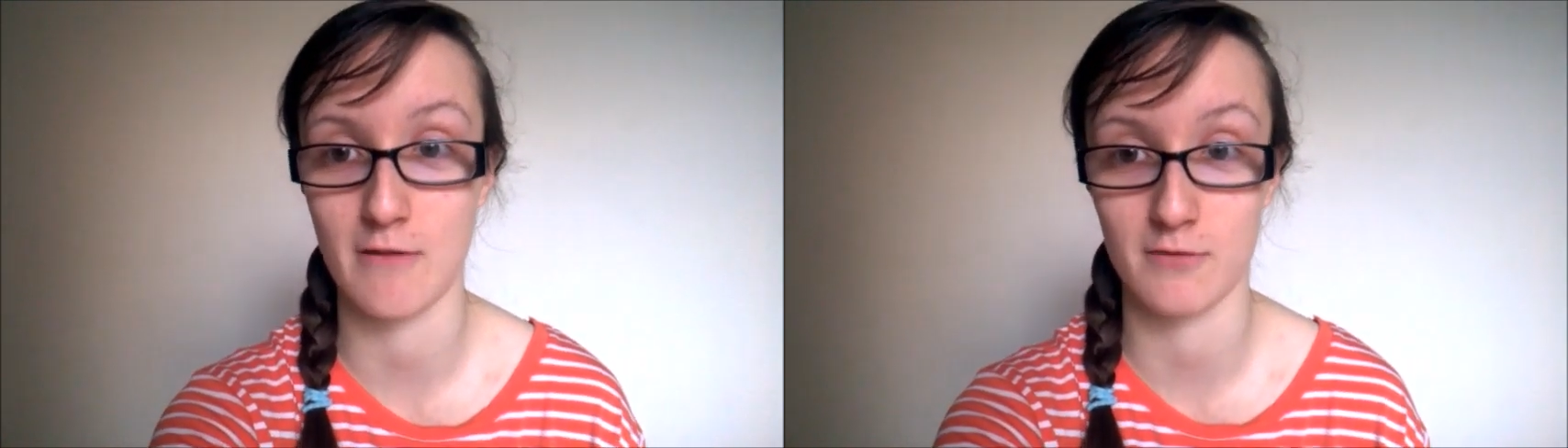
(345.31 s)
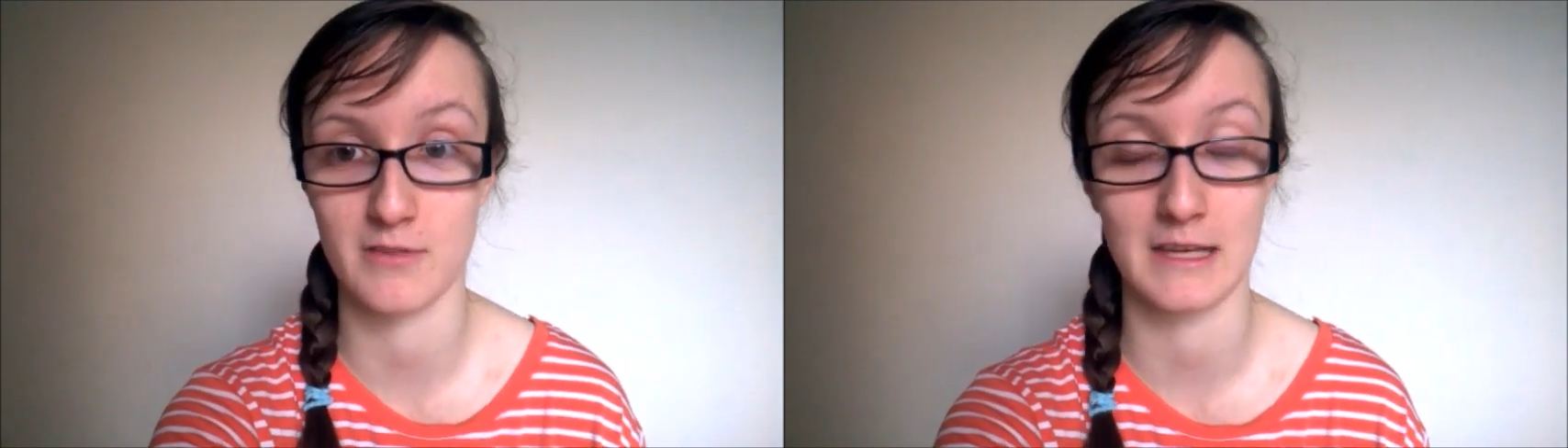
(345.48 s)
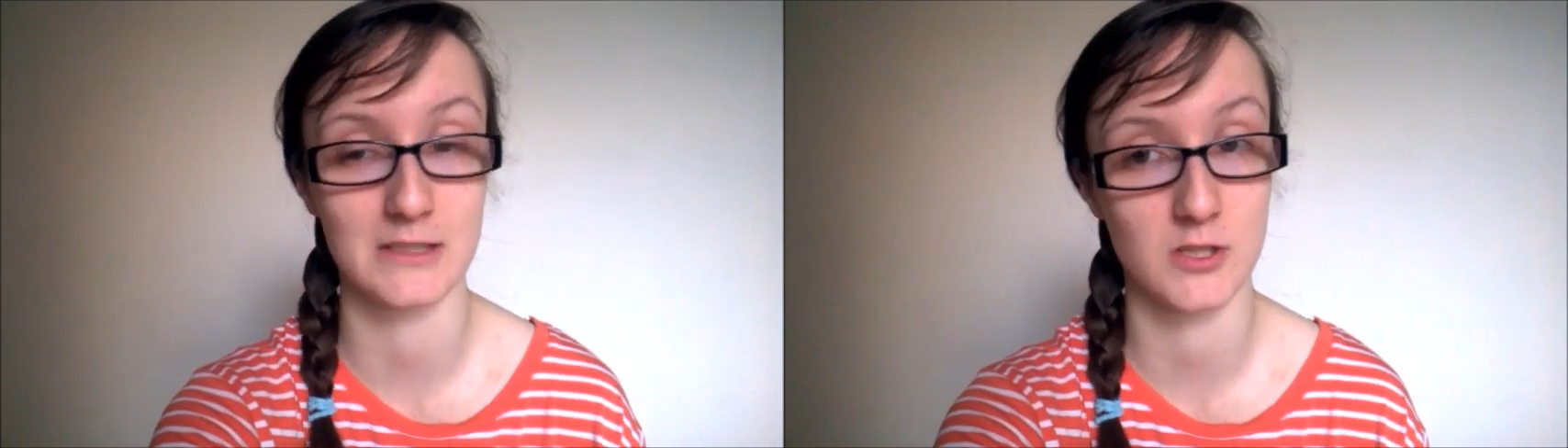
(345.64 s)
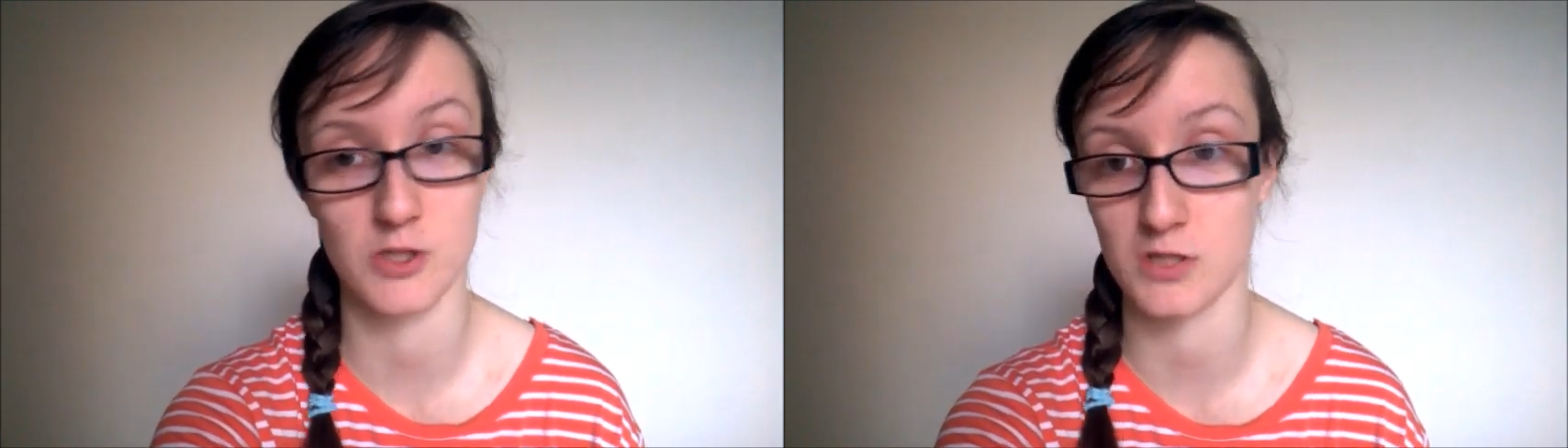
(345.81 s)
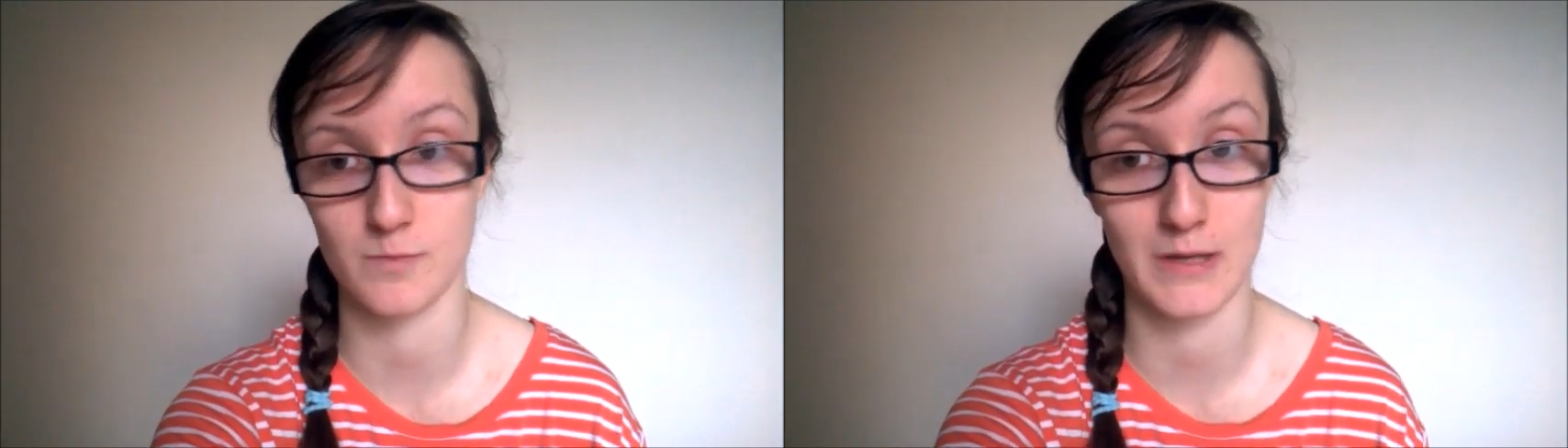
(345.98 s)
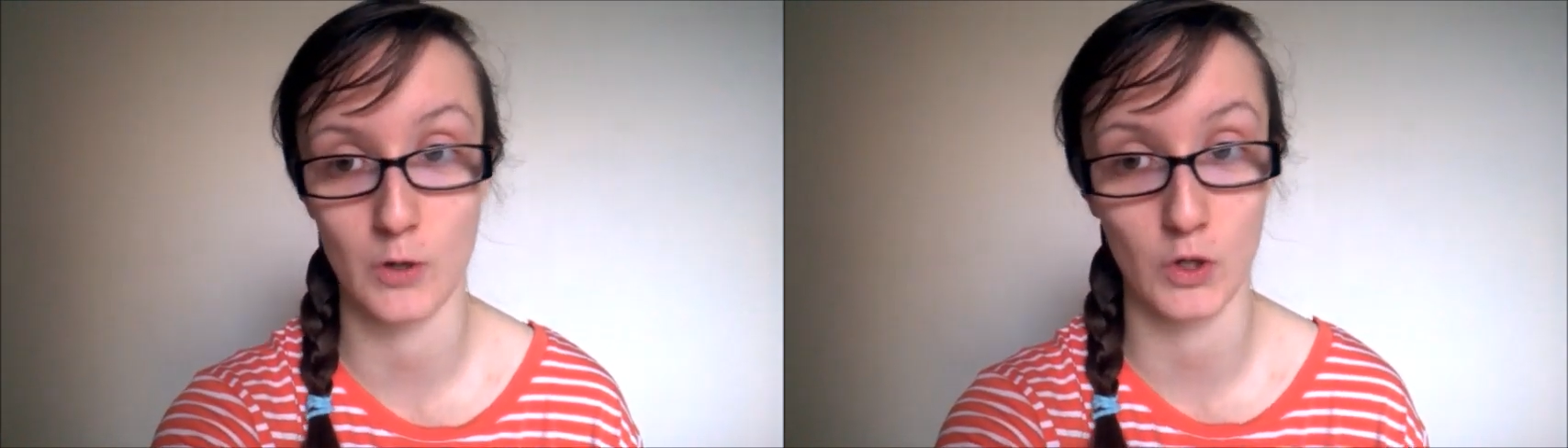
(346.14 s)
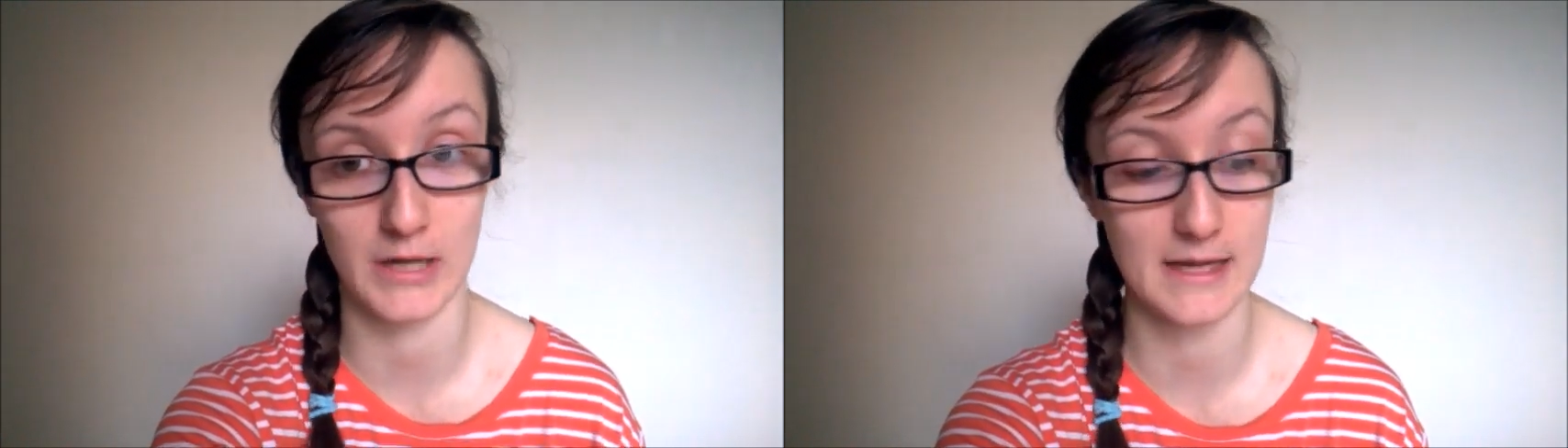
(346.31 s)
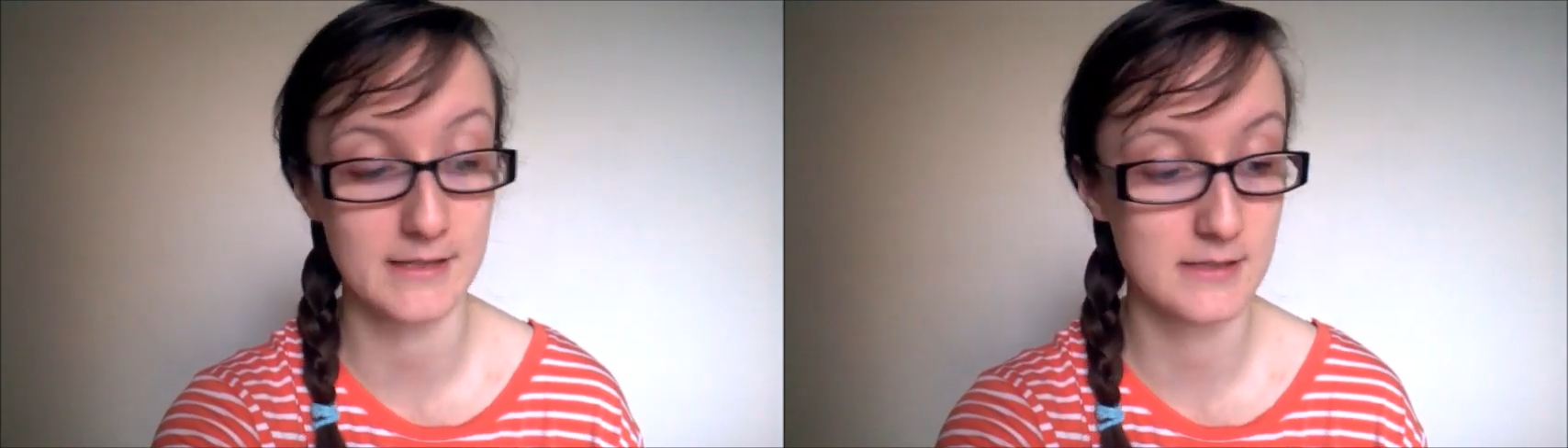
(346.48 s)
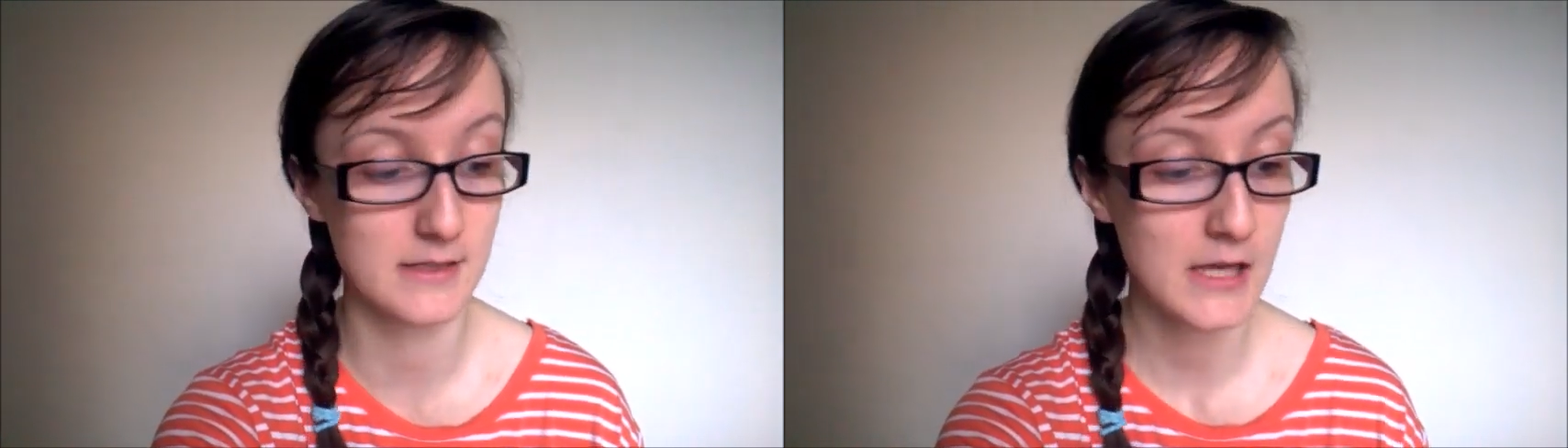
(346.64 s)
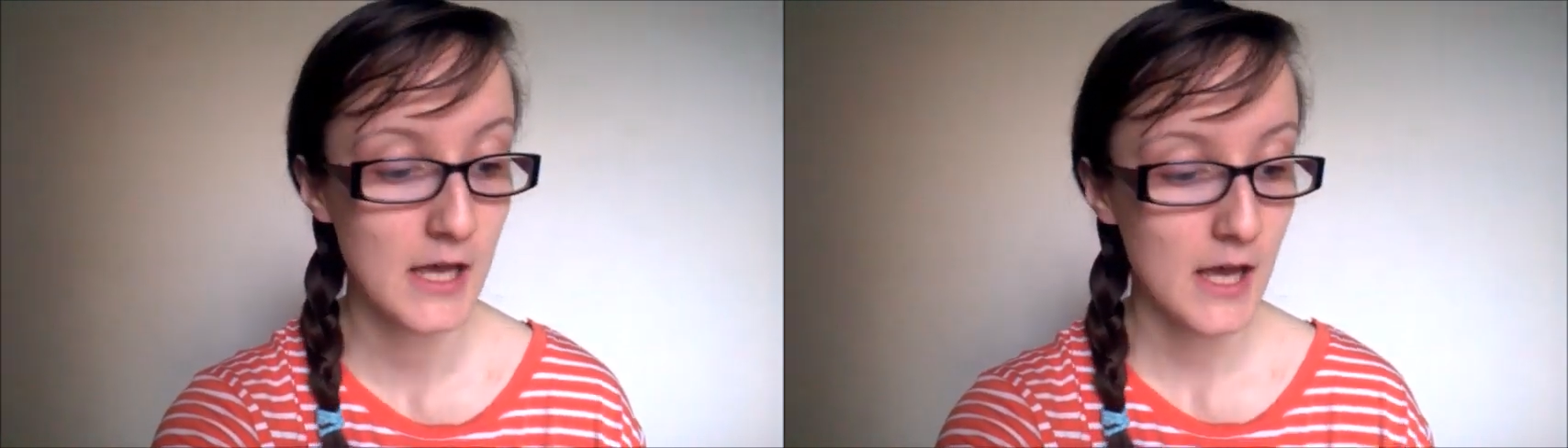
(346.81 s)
everything, so just be honest.